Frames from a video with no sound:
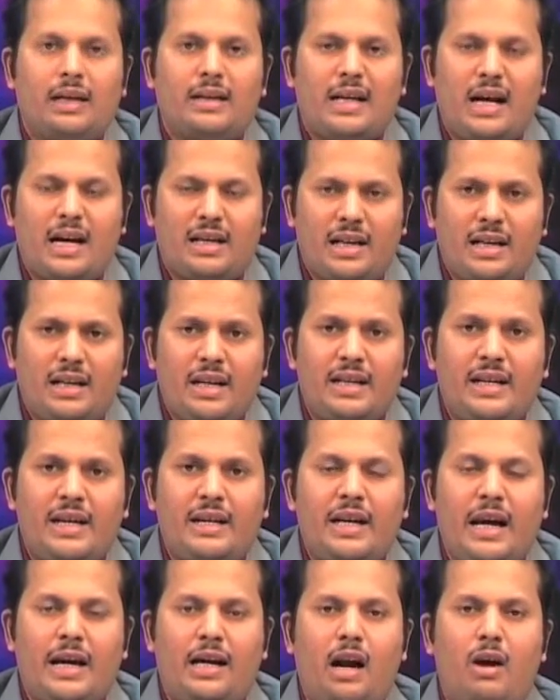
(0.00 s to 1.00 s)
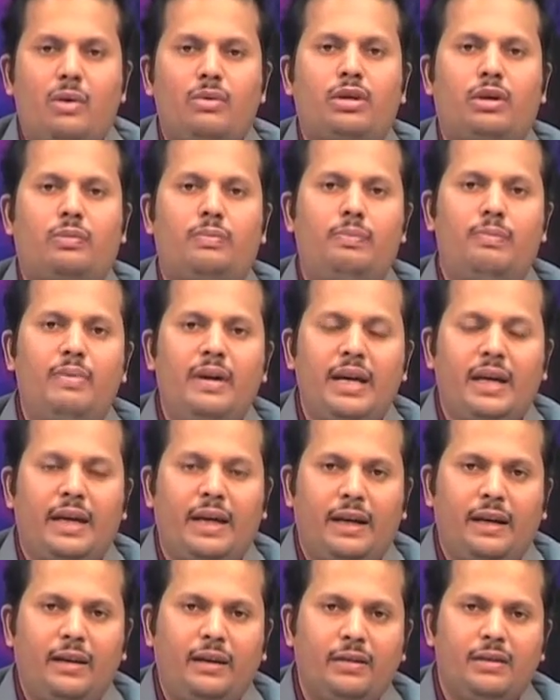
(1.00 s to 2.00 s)
The Tractatarian account of
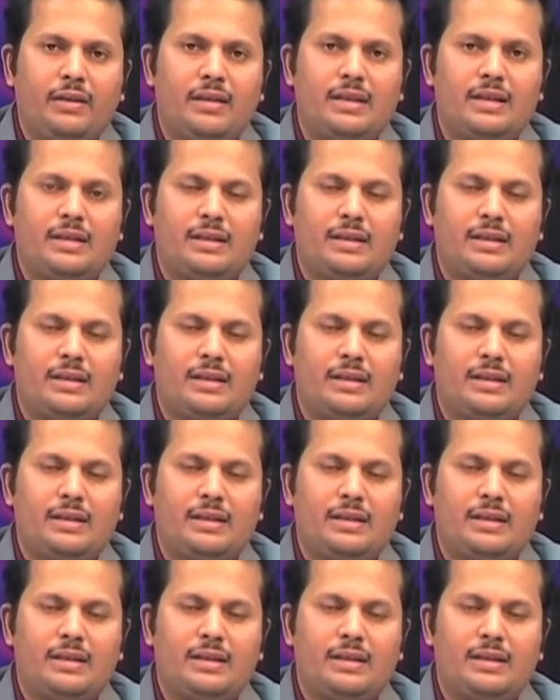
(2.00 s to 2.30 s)
meaning